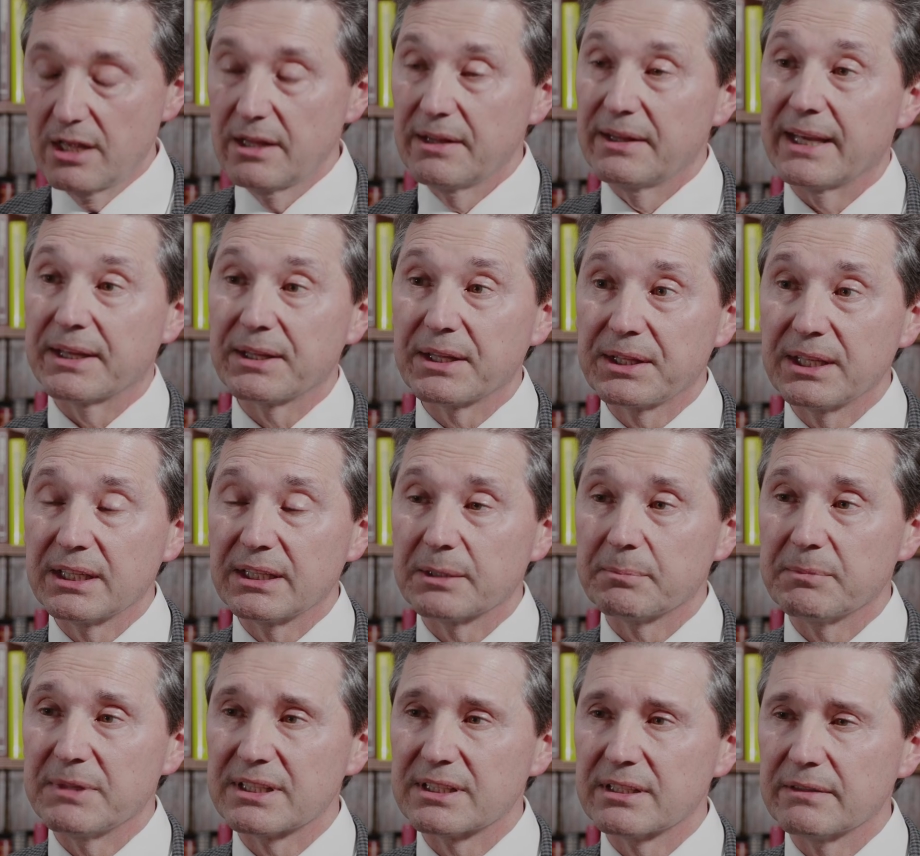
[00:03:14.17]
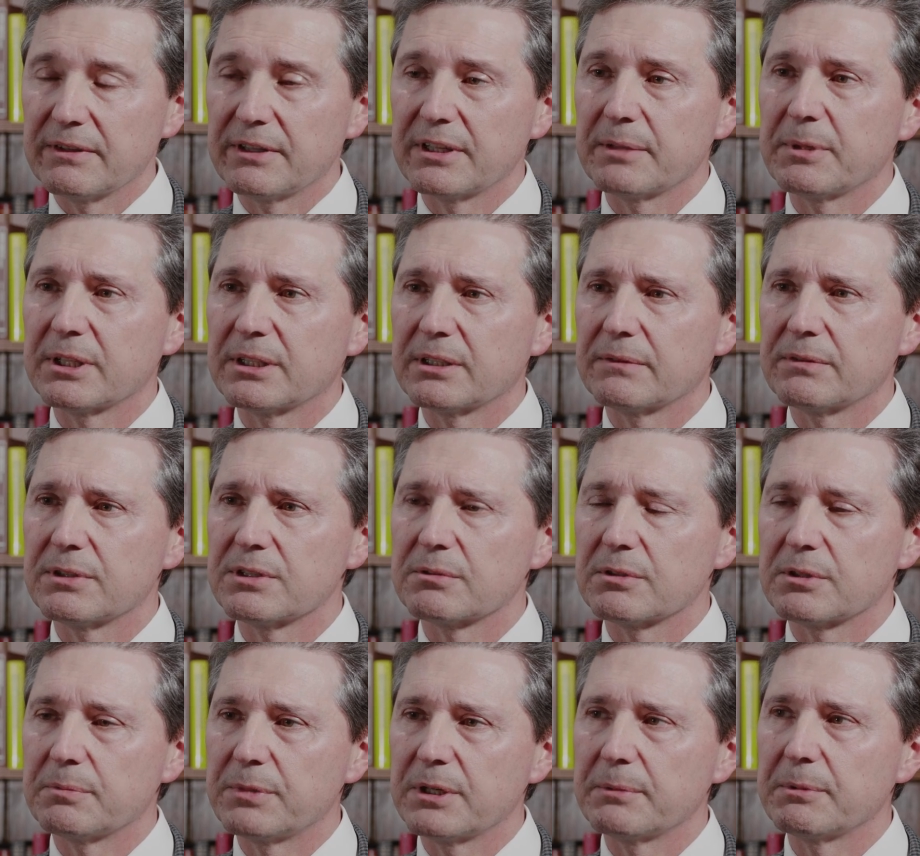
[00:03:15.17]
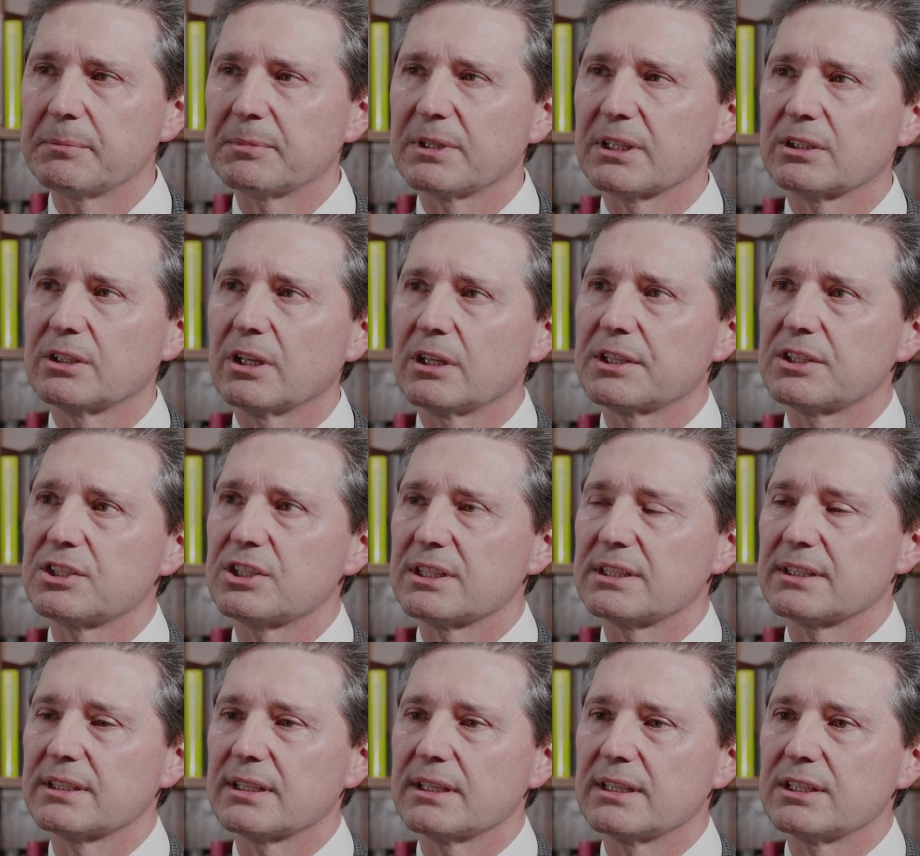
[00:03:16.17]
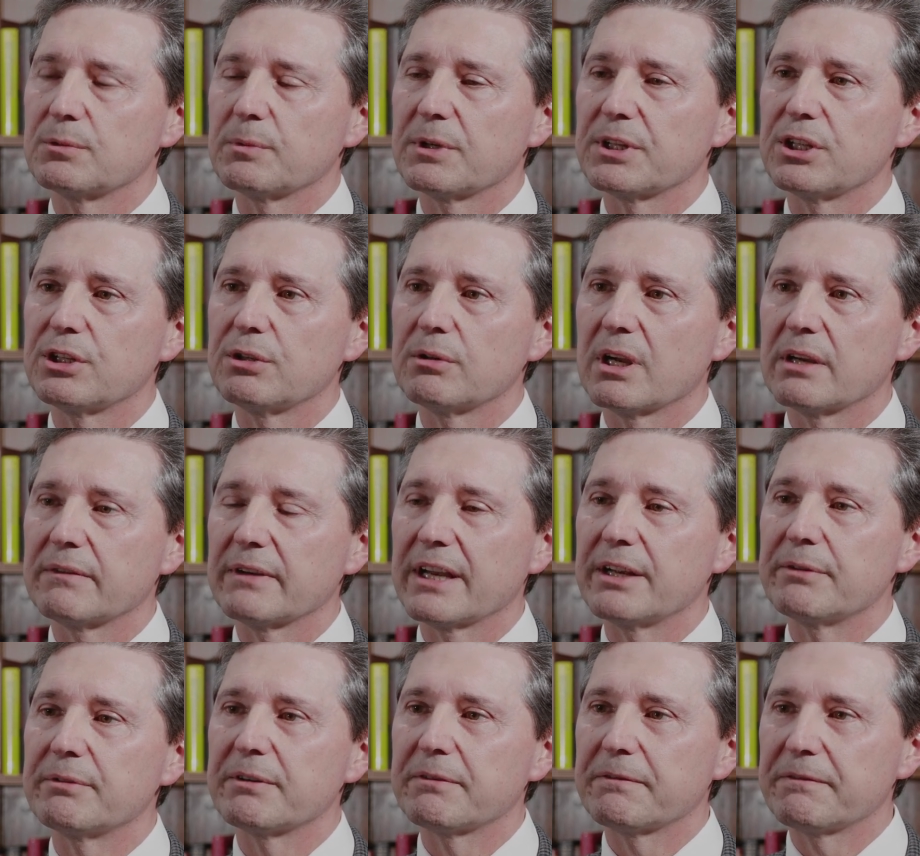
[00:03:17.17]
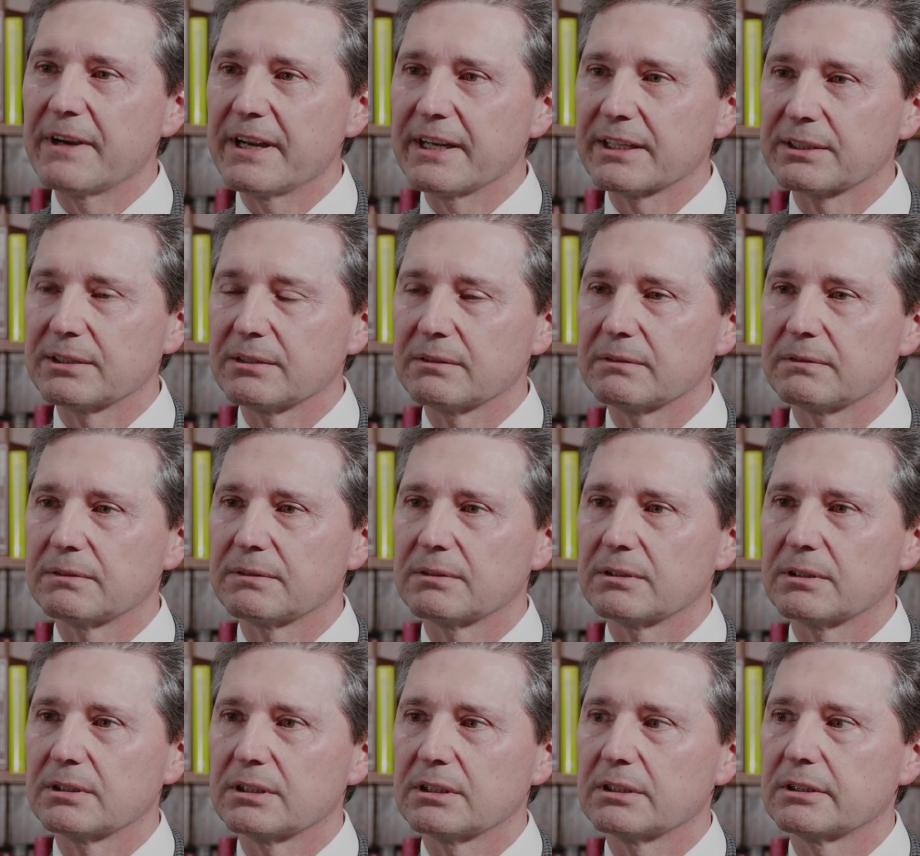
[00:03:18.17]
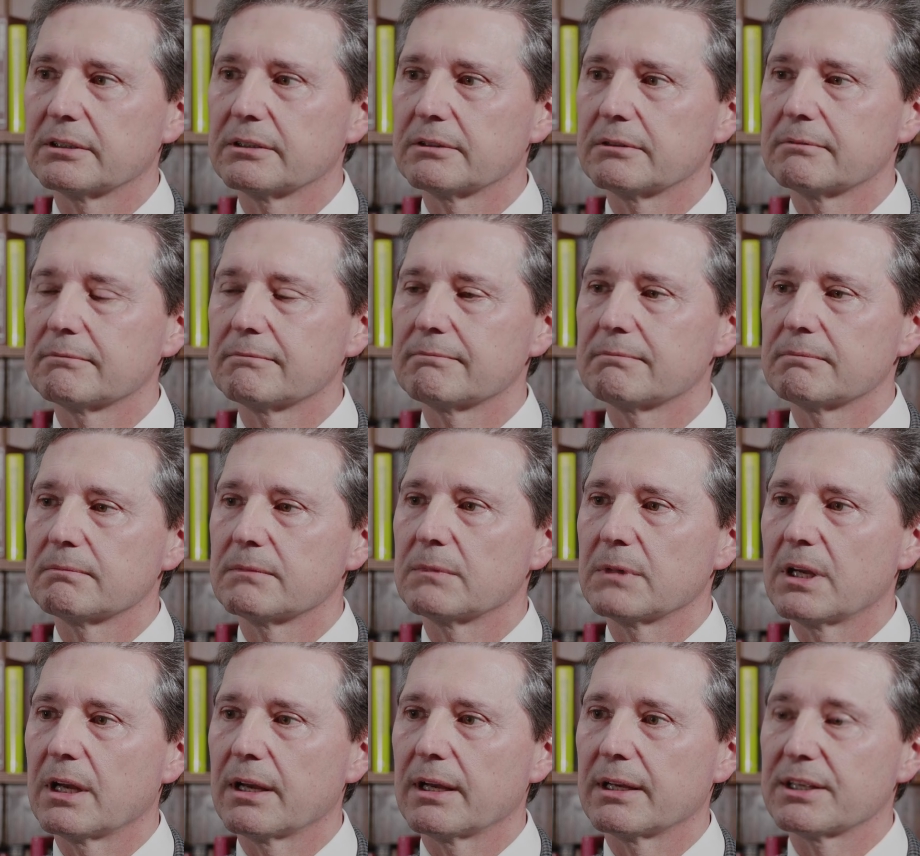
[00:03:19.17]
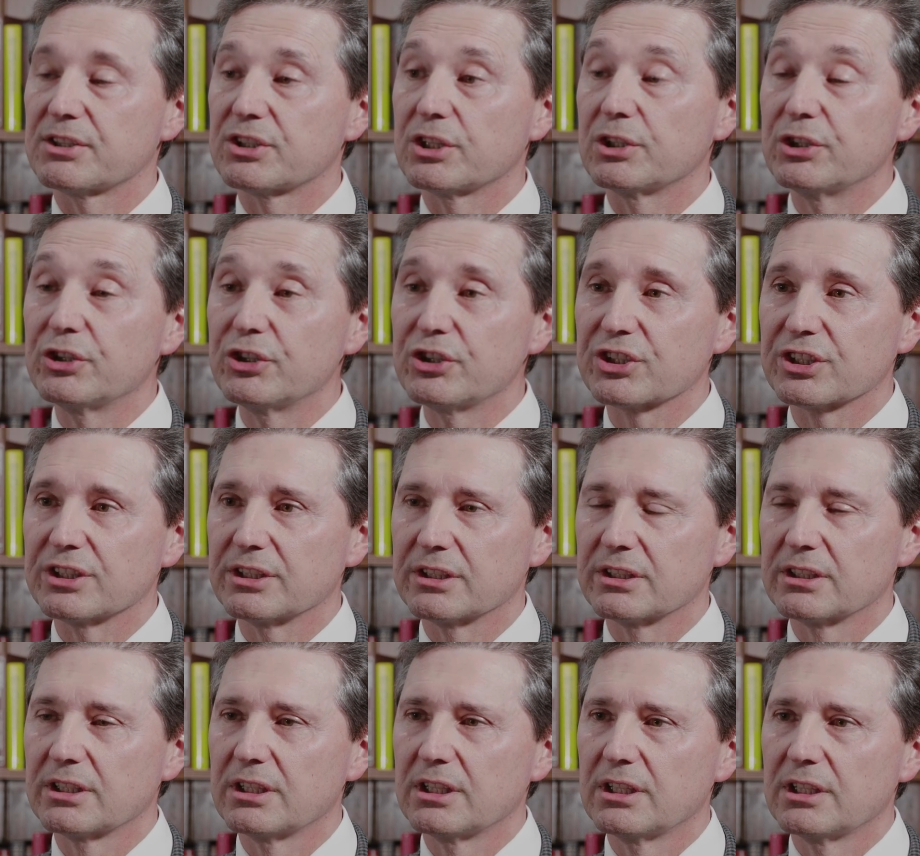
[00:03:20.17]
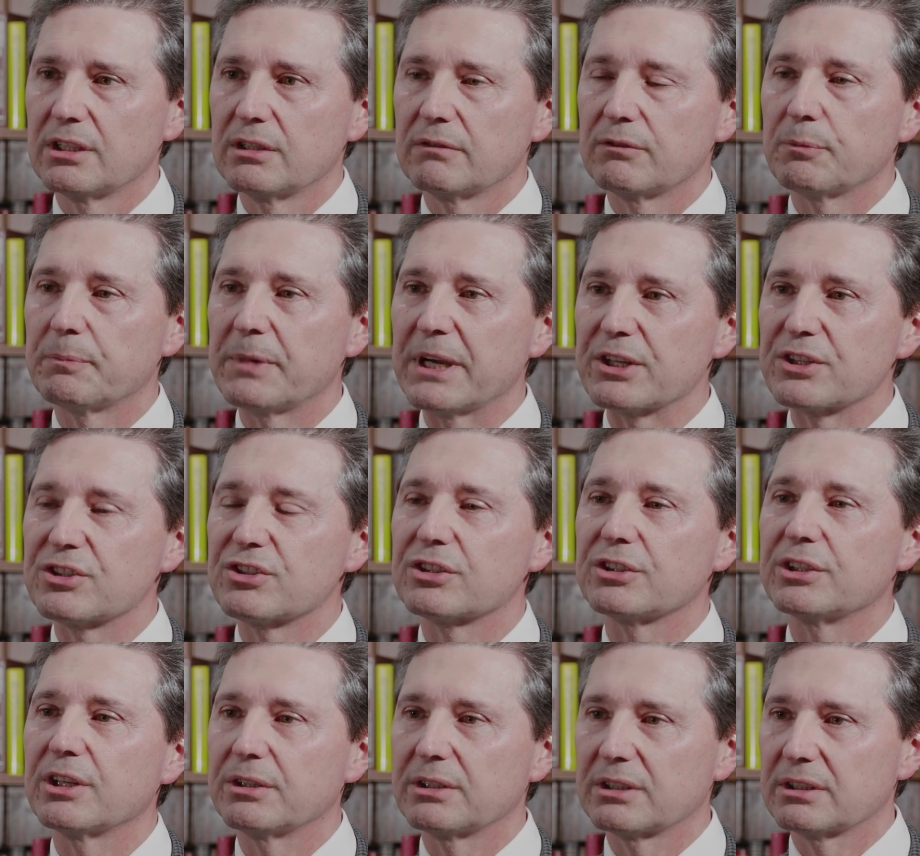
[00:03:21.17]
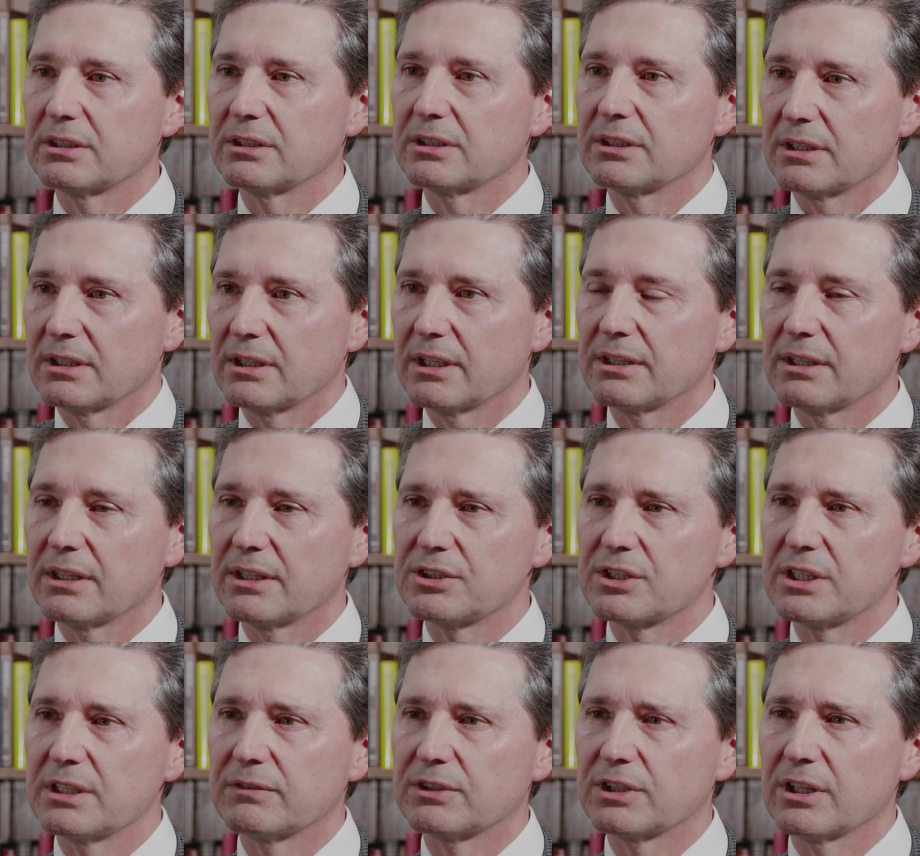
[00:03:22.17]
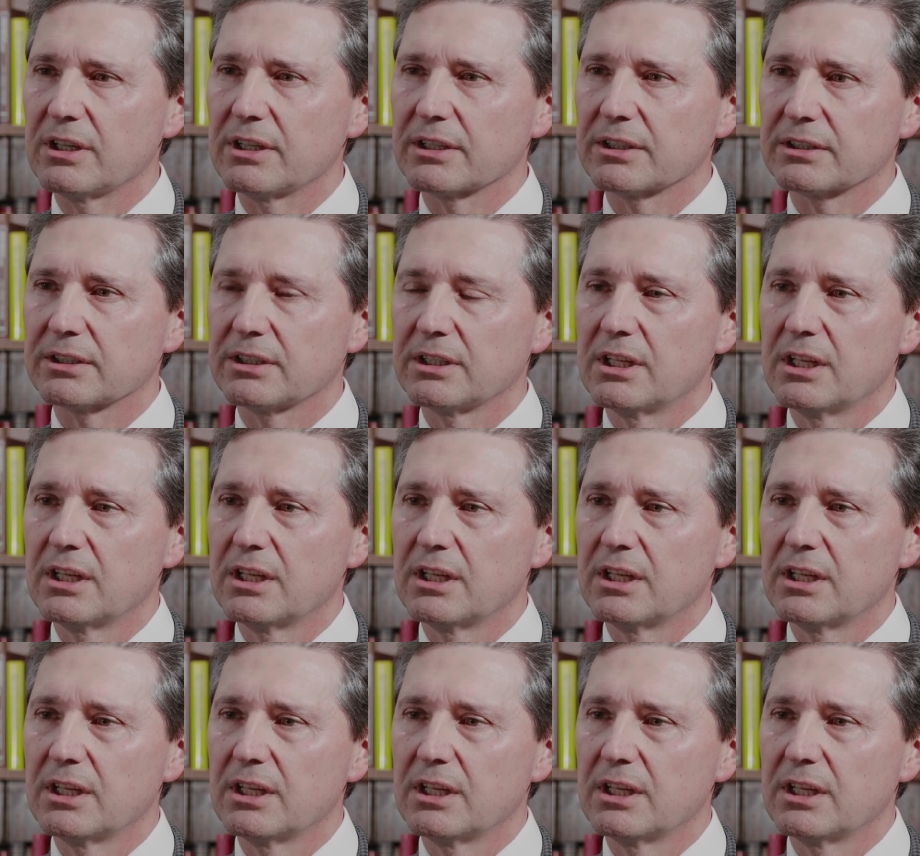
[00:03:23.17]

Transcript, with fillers: The other thing that makes a very big difference with premium technologies is whether you have a refractive uh, solution for patients who don't achieve target.